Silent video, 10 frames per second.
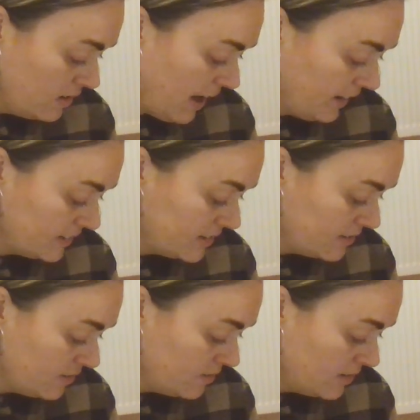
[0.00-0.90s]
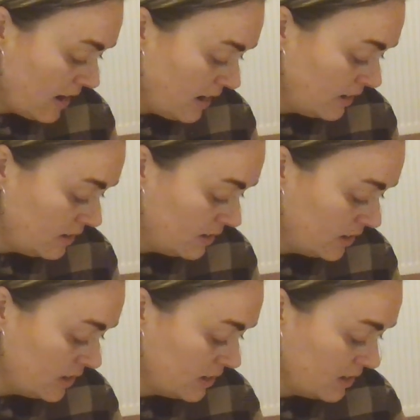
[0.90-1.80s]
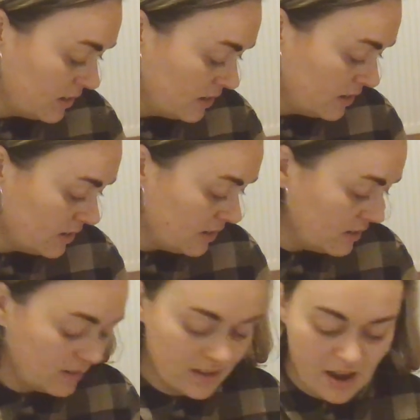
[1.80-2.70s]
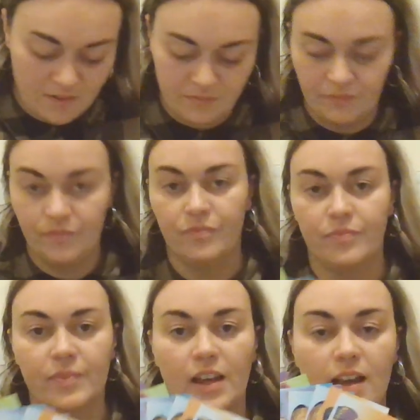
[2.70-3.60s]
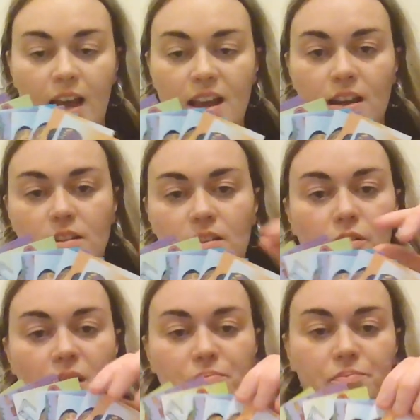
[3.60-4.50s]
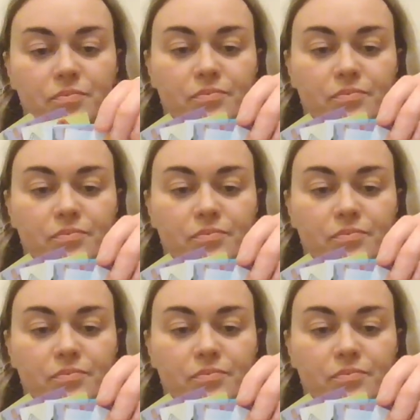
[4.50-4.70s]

next Sunday. Yeah. Okay, another one.